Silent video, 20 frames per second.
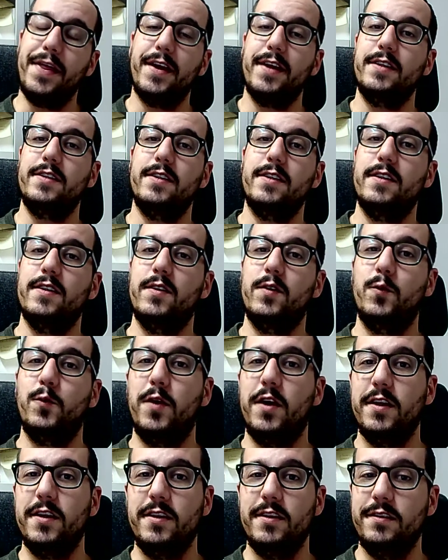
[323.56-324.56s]
a
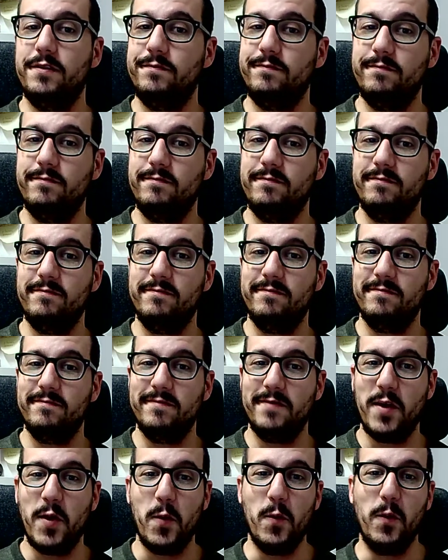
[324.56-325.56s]

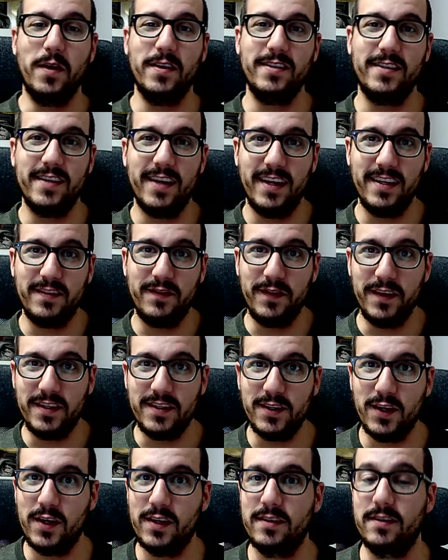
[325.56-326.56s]
one size fits
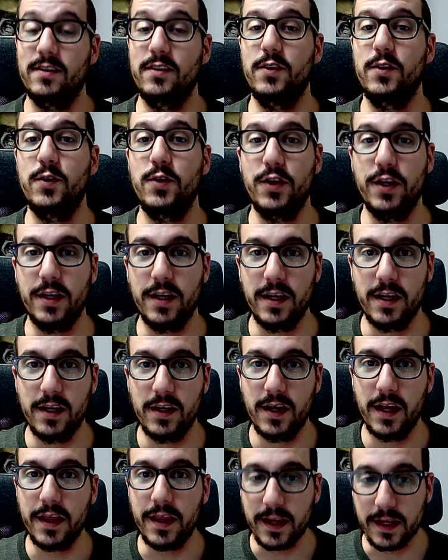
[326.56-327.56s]
all solution.
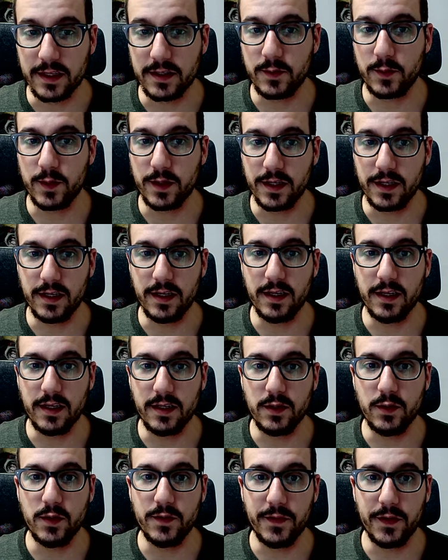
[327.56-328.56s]
I think it's really a
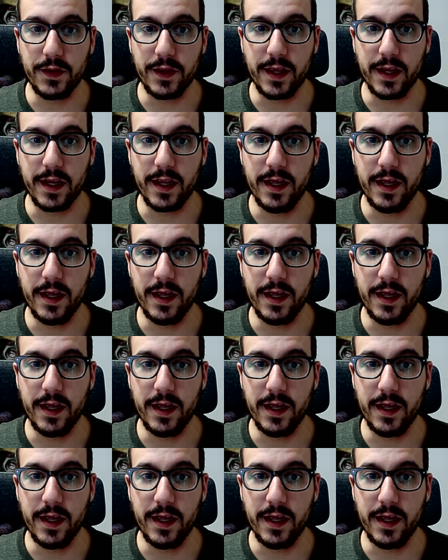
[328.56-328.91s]
useful thing.